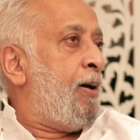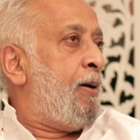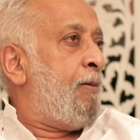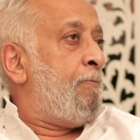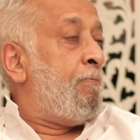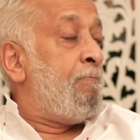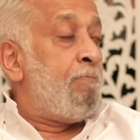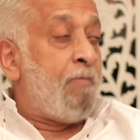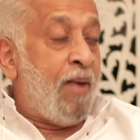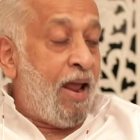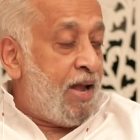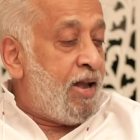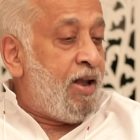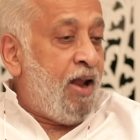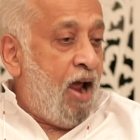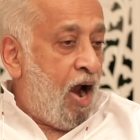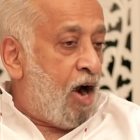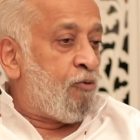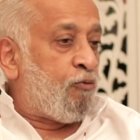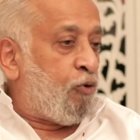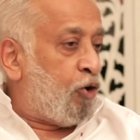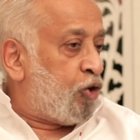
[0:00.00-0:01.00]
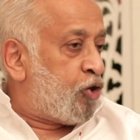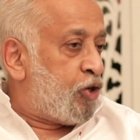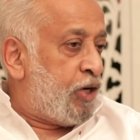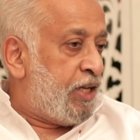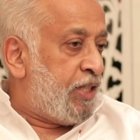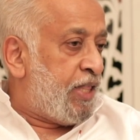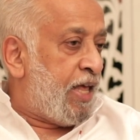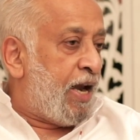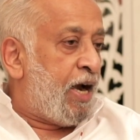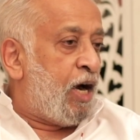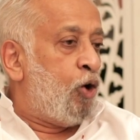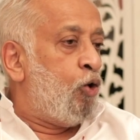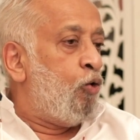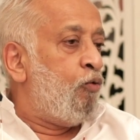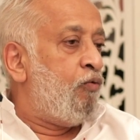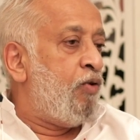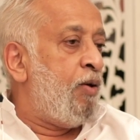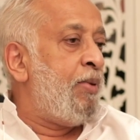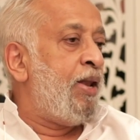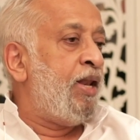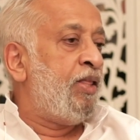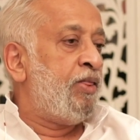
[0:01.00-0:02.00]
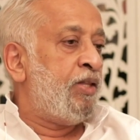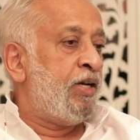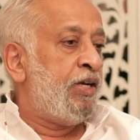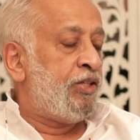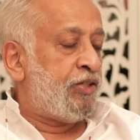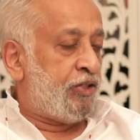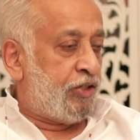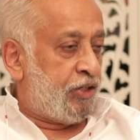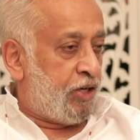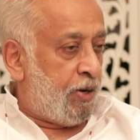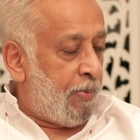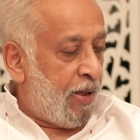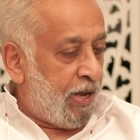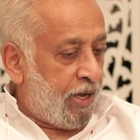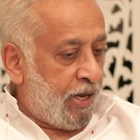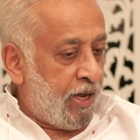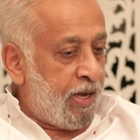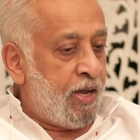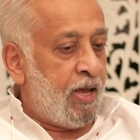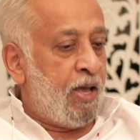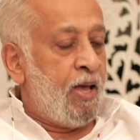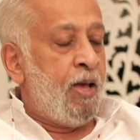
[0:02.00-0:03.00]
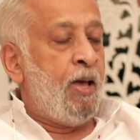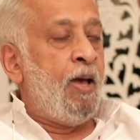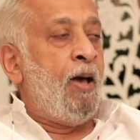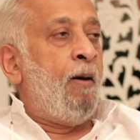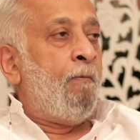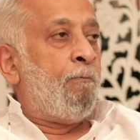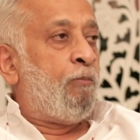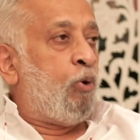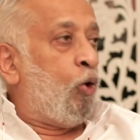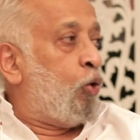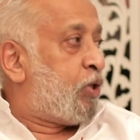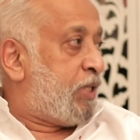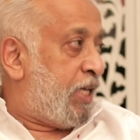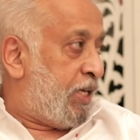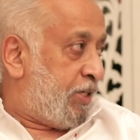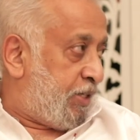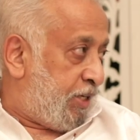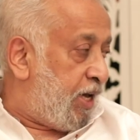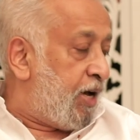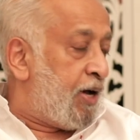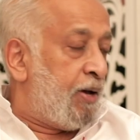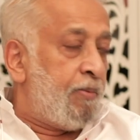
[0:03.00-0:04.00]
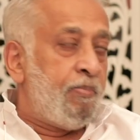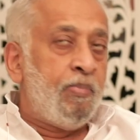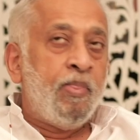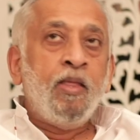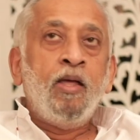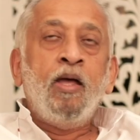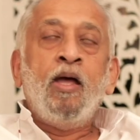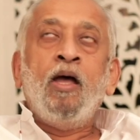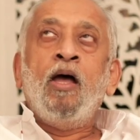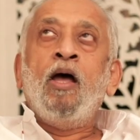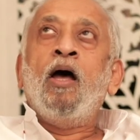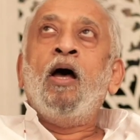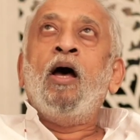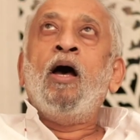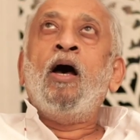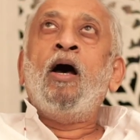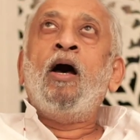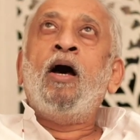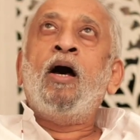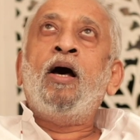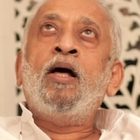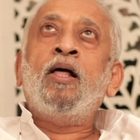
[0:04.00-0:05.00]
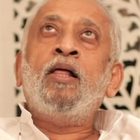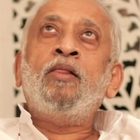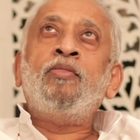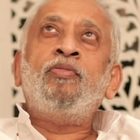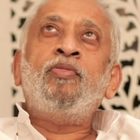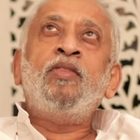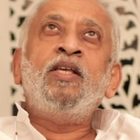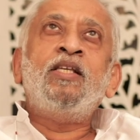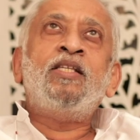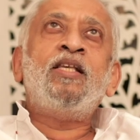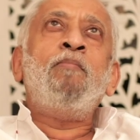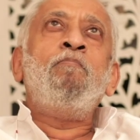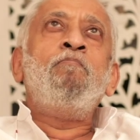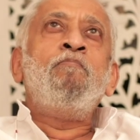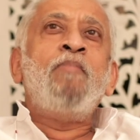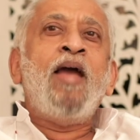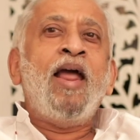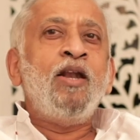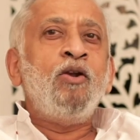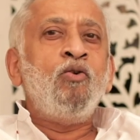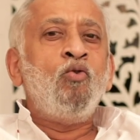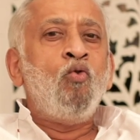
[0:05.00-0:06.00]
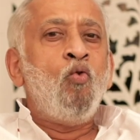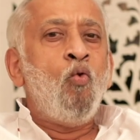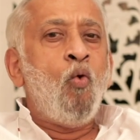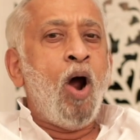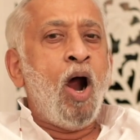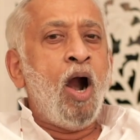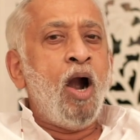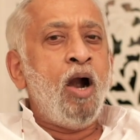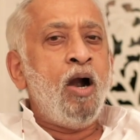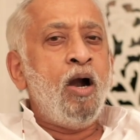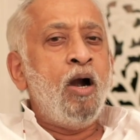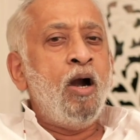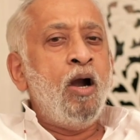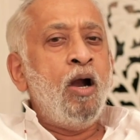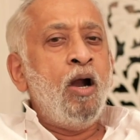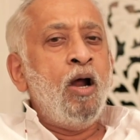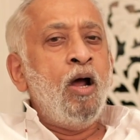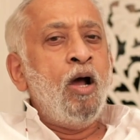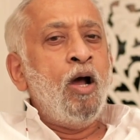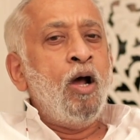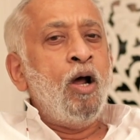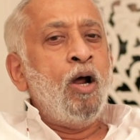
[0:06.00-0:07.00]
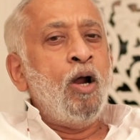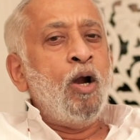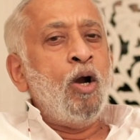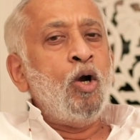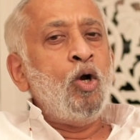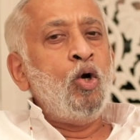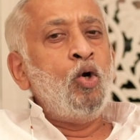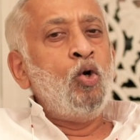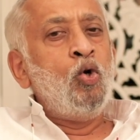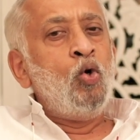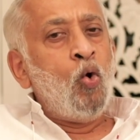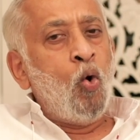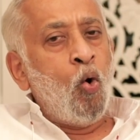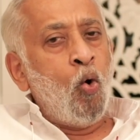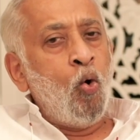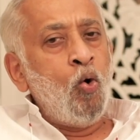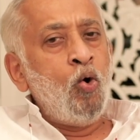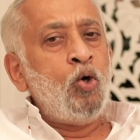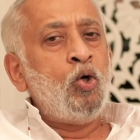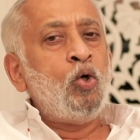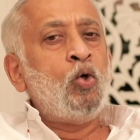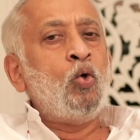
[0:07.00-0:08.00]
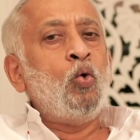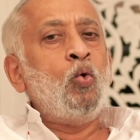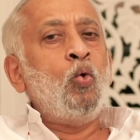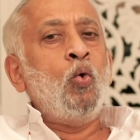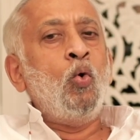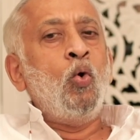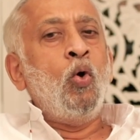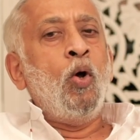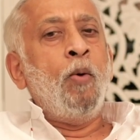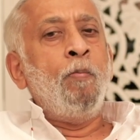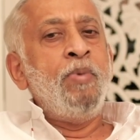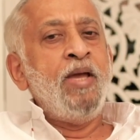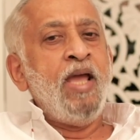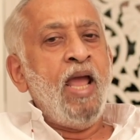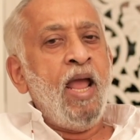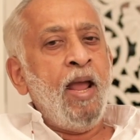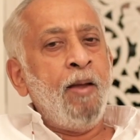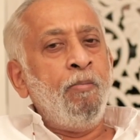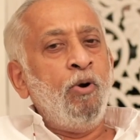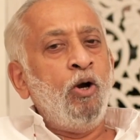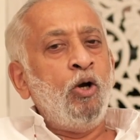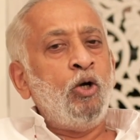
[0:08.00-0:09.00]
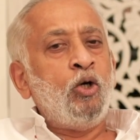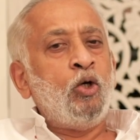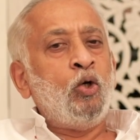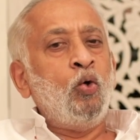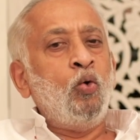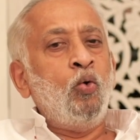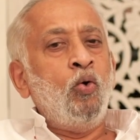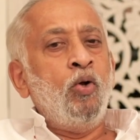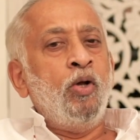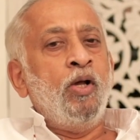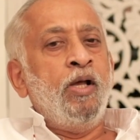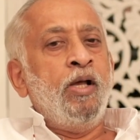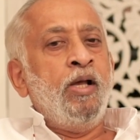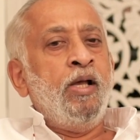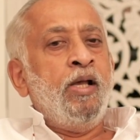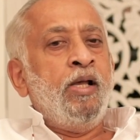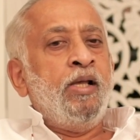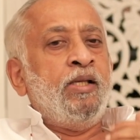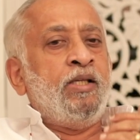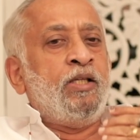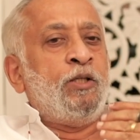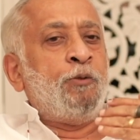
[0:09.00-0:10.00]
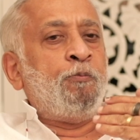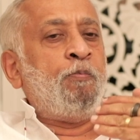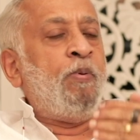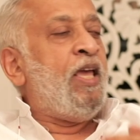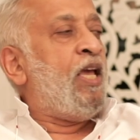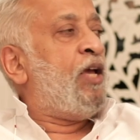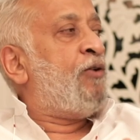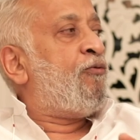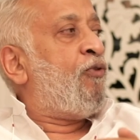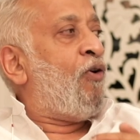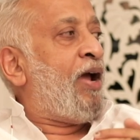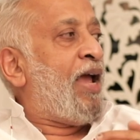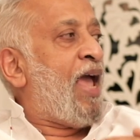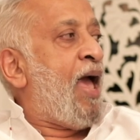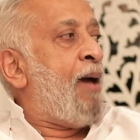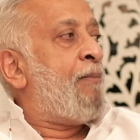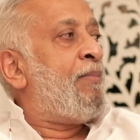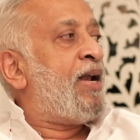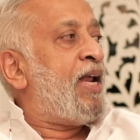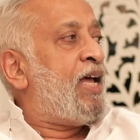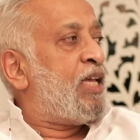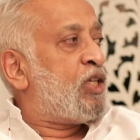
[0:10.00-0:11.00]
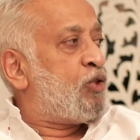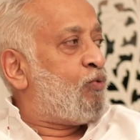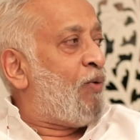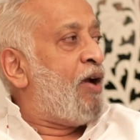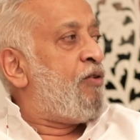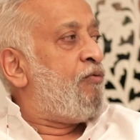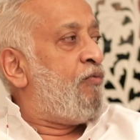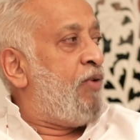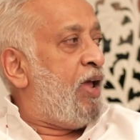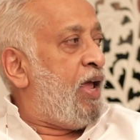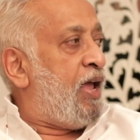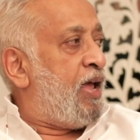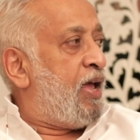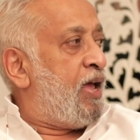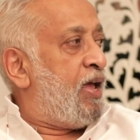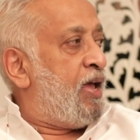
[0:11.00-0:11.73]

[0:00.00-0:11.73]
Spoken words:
men. Unfortunately, there are no women in the decision making process here. These are men who are known to be able to speak for cameras one way,